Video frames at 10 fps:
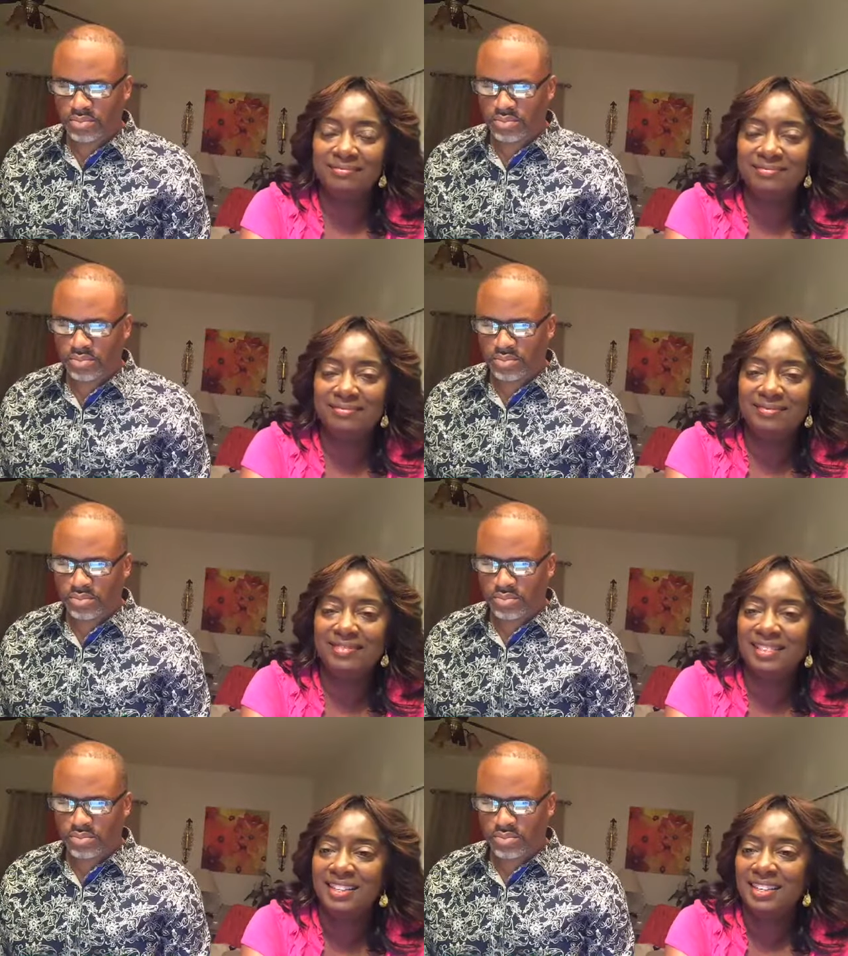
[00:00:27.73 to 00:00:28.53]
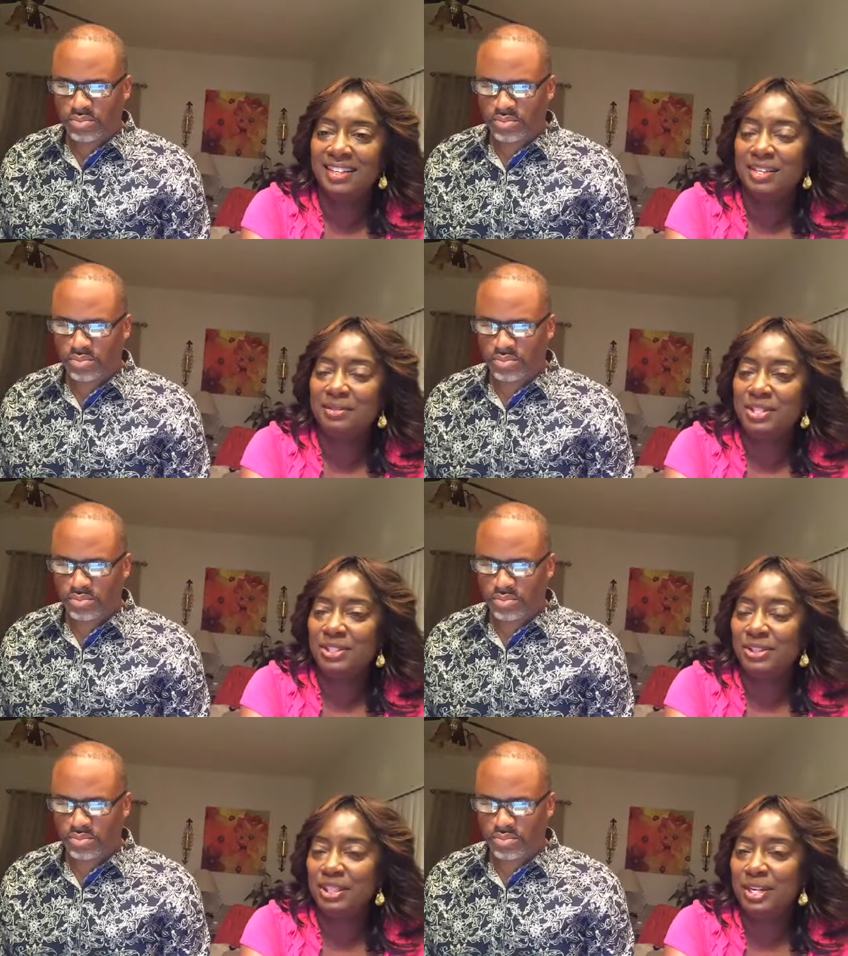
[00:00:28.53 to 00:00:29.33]
Speaker 1: We
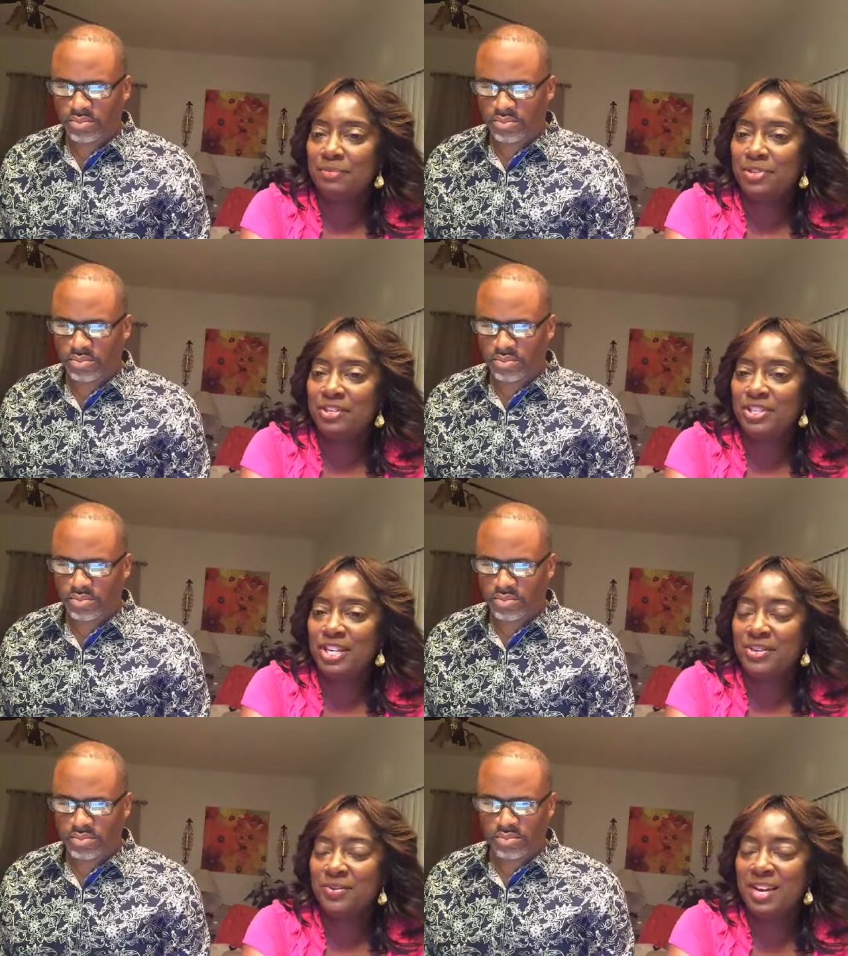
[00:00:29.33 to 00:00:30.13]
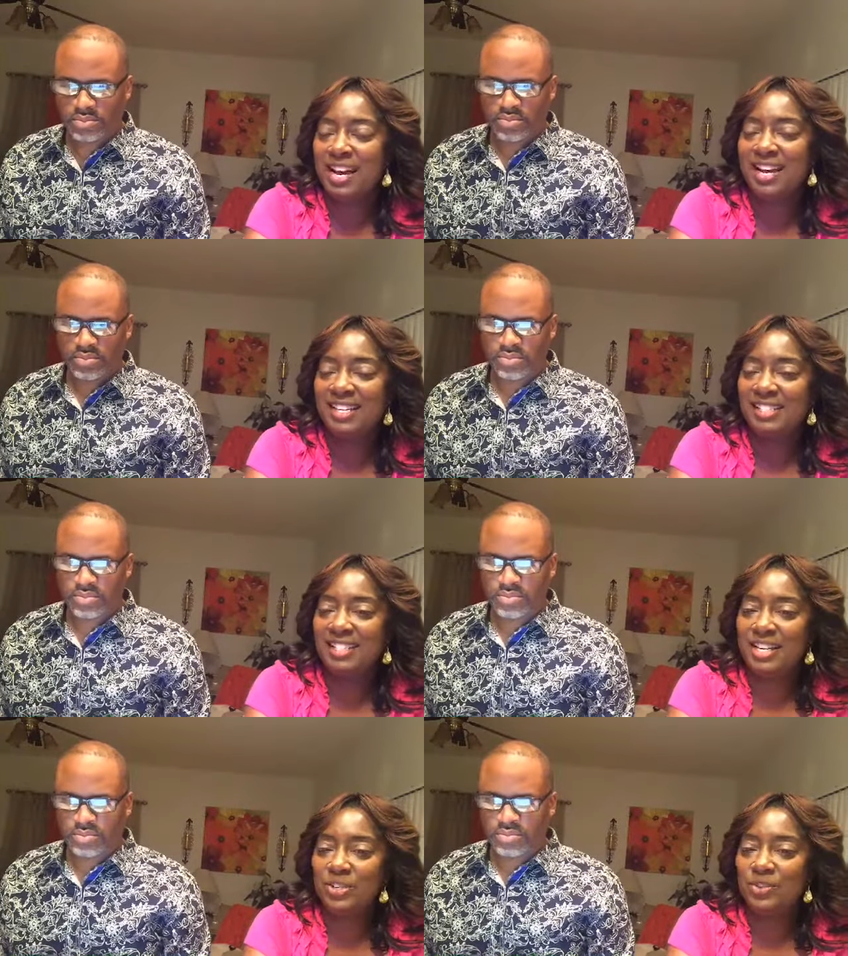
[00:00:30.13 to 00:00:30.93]
certainly appreciate you guys. Thank
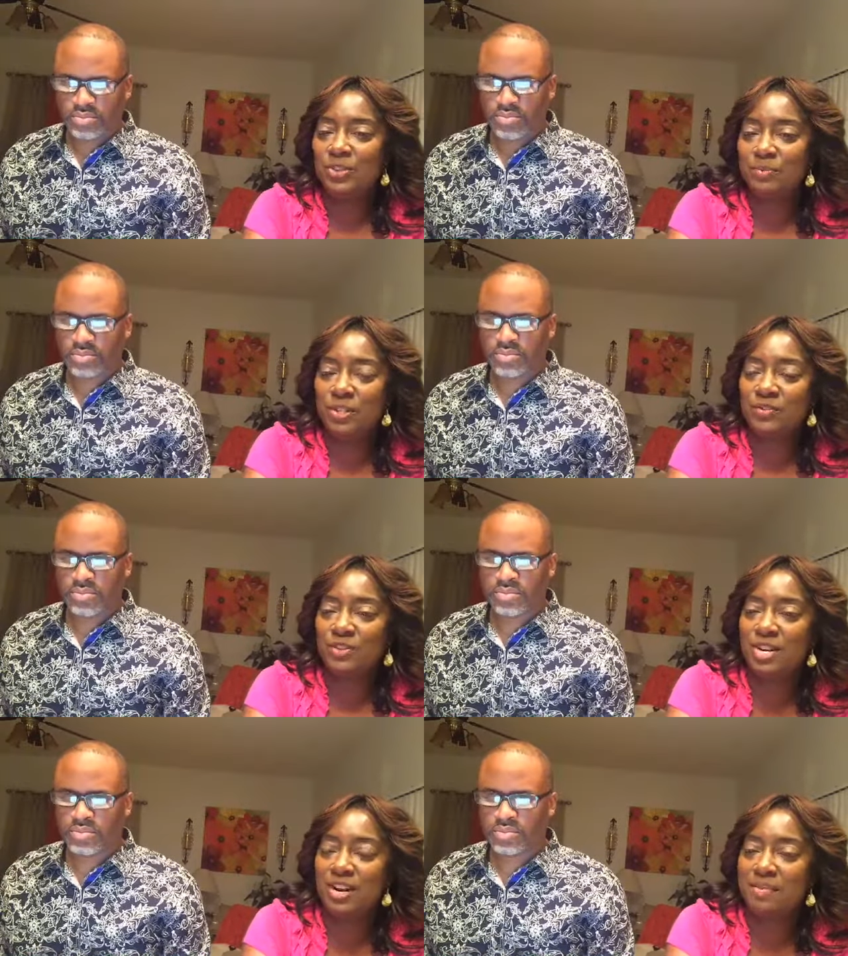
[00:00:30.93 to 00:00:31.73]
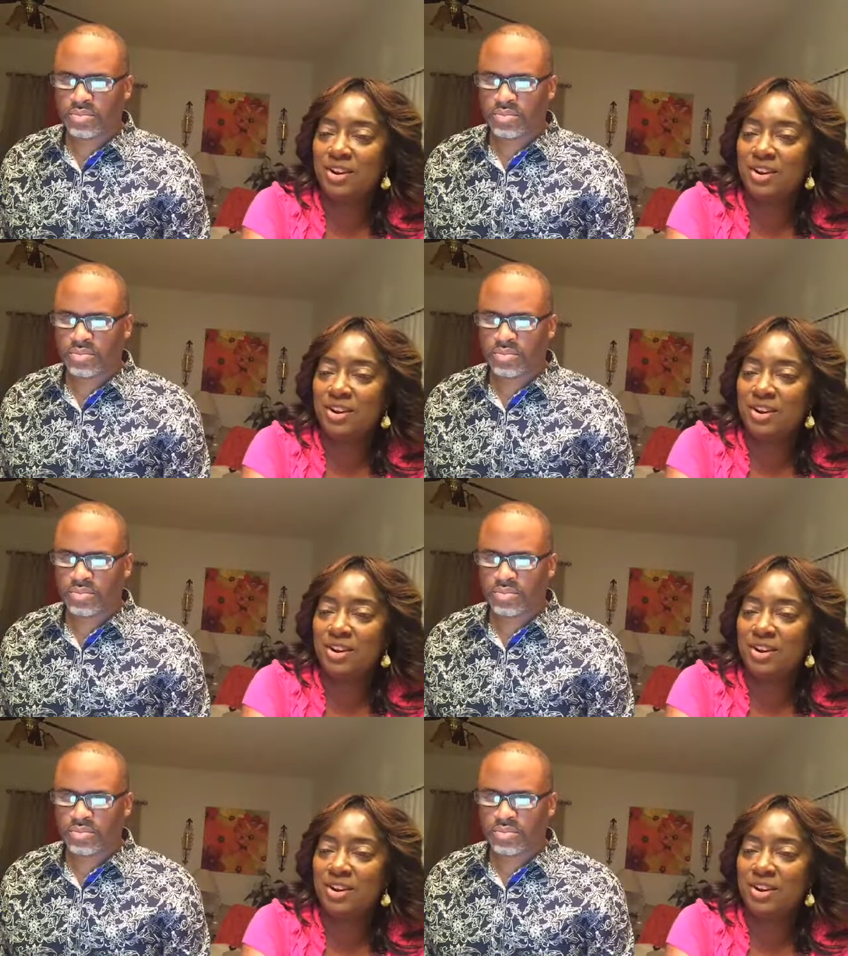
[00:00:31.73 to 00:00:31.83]
you so much for coming